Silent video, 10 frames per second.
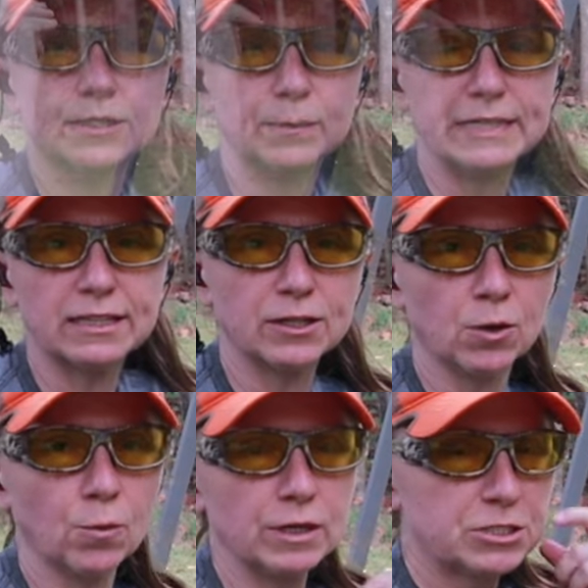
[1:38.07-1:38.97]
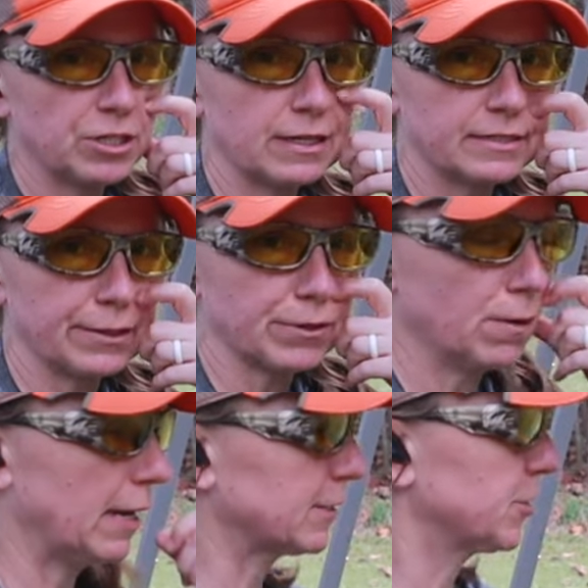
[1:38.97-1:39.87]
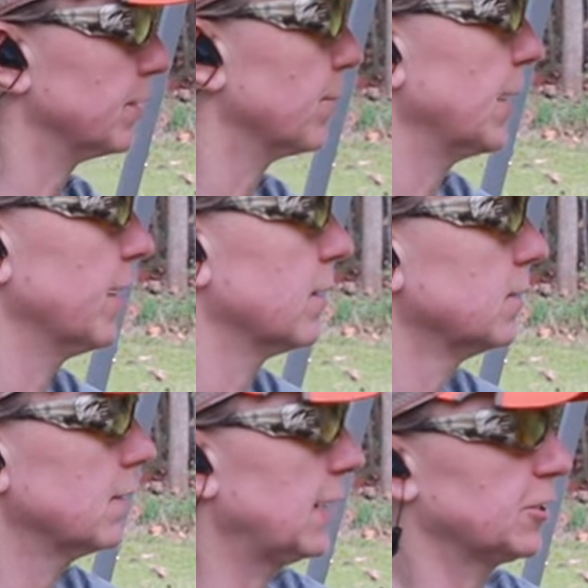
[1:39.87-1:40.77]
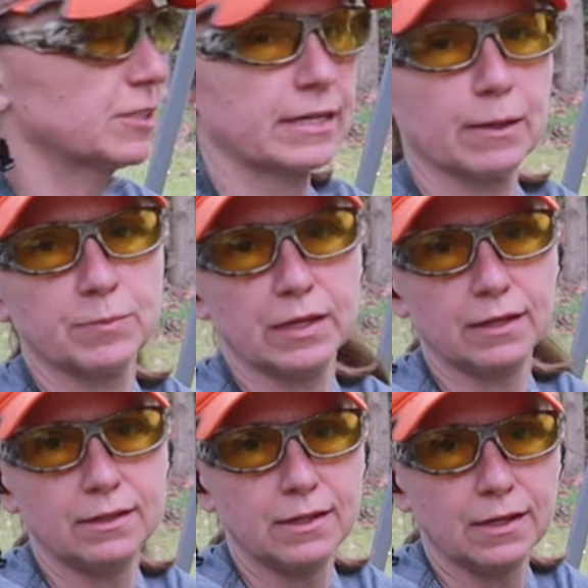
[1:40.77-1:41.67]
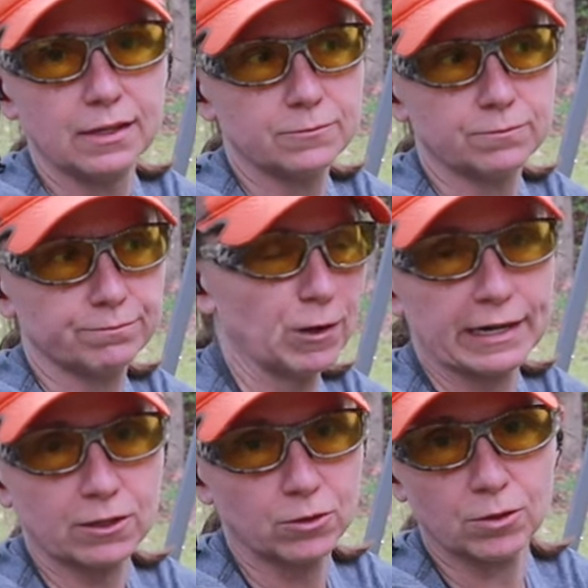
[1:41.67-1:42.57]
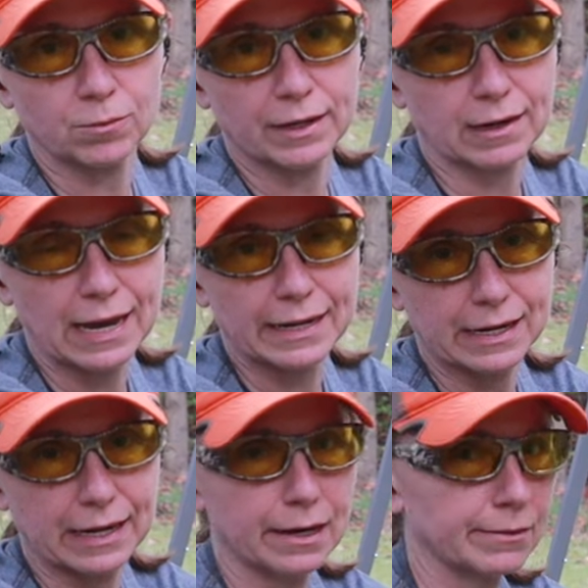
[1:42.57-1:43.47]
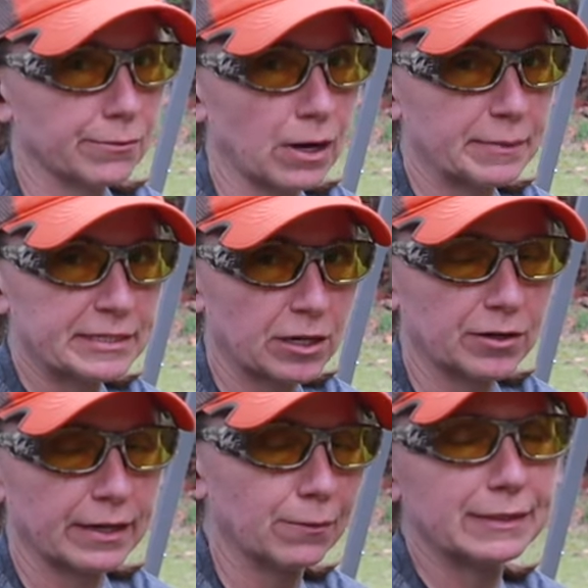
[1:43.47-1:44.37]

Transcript: So we did a little one-shot zero action where I just kept the reticle where I had it aimed and Robbie turned it.